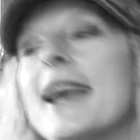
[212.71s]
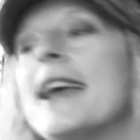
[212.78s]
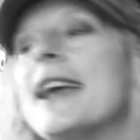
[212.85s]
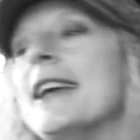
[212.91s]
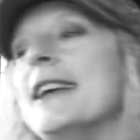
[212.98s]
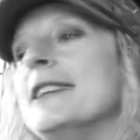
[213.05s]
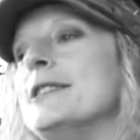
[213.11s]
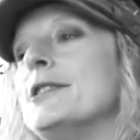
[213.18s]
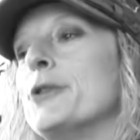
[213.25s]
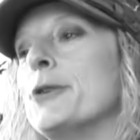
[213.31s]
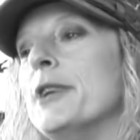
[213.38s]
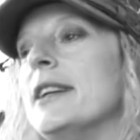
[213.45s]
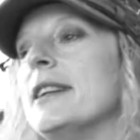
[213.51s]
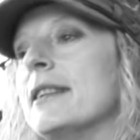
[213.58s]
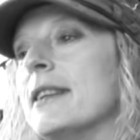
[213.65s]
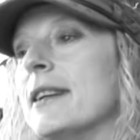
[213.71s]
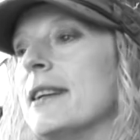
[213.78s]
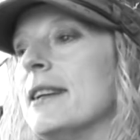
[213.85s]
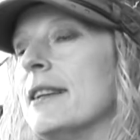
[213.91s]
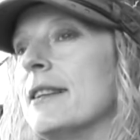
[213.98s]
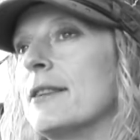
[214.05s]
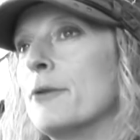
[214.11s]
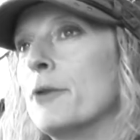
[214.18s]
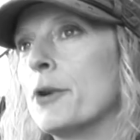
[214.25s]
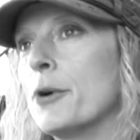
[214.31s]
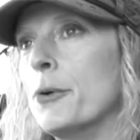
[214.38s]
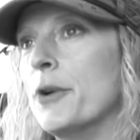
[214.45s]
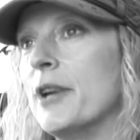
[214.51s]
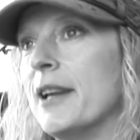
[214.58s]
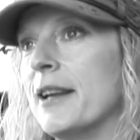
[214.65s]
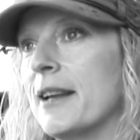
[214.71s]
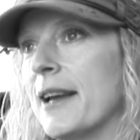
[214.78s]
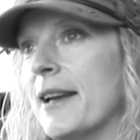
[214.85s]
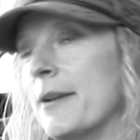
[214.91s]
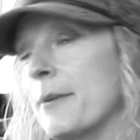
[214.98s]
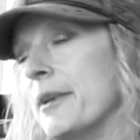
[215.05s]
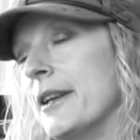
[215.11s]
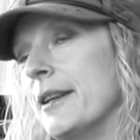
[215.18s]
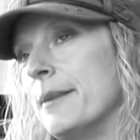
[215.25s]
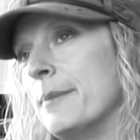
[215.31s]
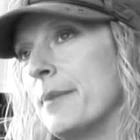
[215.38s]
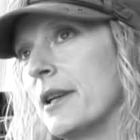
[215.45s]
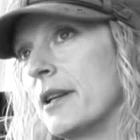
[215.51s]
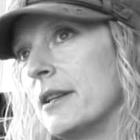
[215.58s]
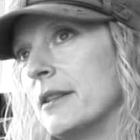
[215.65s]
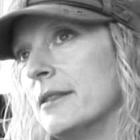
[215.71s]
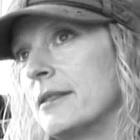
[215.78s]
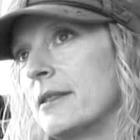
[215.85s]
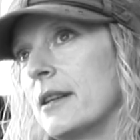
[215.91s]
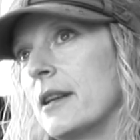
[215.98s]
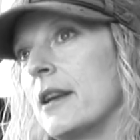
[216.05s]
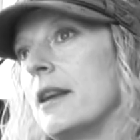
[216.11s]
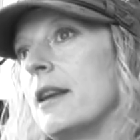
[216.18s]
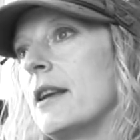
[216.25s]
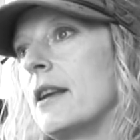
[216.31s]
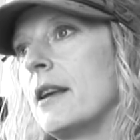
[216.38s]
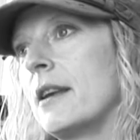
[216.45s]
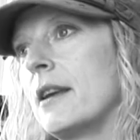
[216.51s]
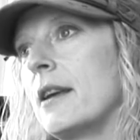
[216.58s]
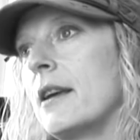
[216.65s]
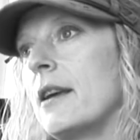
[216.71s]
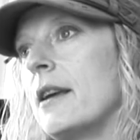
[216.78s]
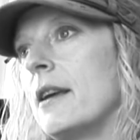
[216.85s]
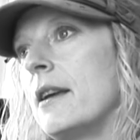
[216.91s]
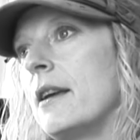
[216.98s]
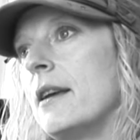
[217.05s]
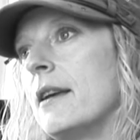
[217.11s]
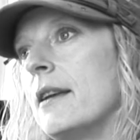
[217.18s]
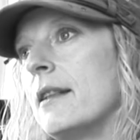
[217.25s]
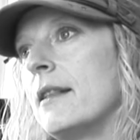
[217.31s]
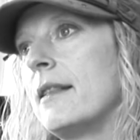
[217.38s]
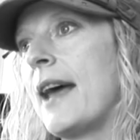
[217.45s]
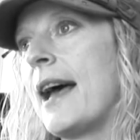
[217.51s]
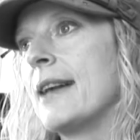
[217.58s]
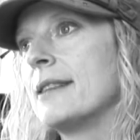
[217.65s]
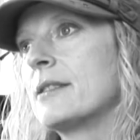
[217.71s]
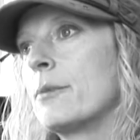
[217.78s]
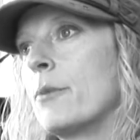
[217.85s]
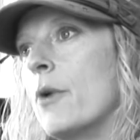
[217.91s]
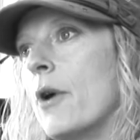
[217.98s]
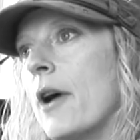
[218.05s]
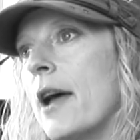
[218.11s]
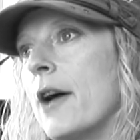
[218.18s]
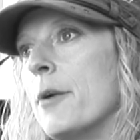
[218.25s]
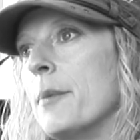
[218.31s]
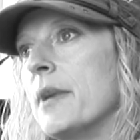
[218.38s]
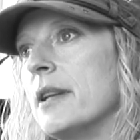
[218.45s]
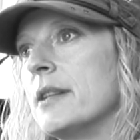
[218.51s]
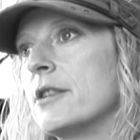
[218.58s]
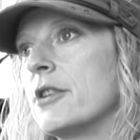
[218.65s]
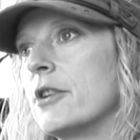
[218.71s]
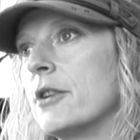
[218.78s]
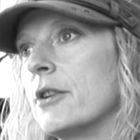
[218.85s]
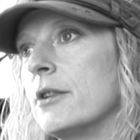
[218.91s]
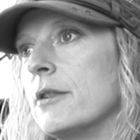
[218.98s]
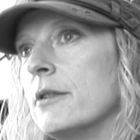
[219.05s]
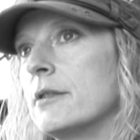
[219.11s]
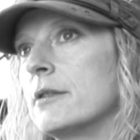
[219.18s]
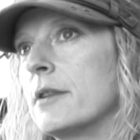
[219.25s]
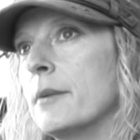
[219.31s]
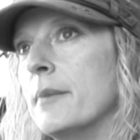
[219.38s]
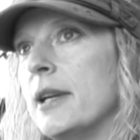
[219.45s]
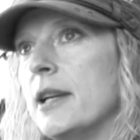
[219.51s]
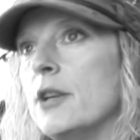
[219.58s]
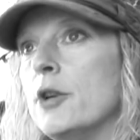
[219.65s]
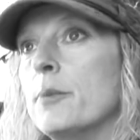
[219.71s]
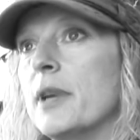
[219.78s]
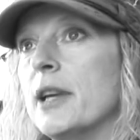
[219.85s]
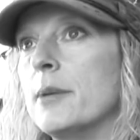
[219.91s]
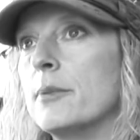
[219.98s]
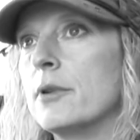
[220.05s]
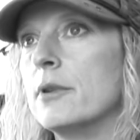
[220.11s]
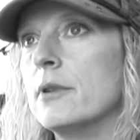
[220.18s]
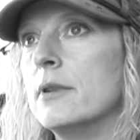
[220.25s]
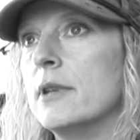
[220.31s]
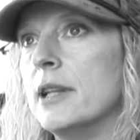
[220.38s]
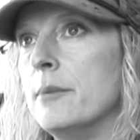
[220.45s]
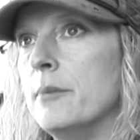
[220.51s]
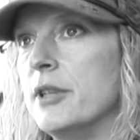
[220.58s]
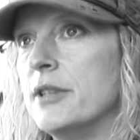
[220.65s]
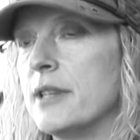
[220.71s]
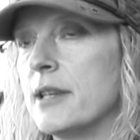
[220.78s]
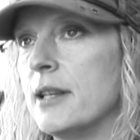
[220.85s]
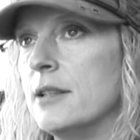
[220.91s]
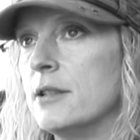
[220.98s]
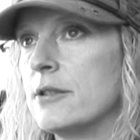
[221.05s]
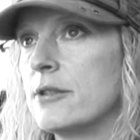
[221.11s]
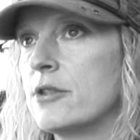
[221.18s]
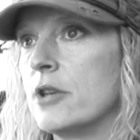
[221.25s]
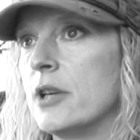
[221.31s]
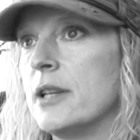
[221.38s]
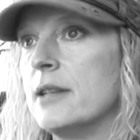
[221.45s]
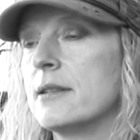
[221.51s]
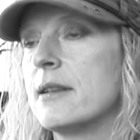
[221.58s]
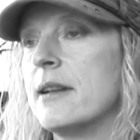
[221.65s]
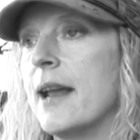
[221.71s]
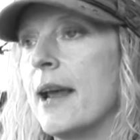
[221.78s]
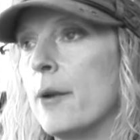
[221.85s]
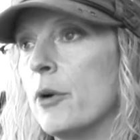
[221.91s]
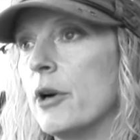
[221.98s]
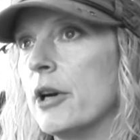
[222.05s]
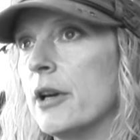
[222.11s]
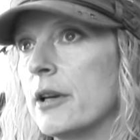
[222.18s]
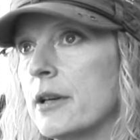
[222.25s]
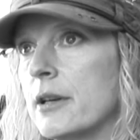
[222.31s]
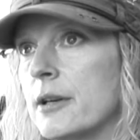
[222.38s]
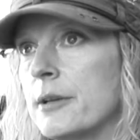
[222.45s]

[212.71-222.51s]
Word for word: is joining the the recording academy because that's what helped me to to meet new people in the music industry and to network,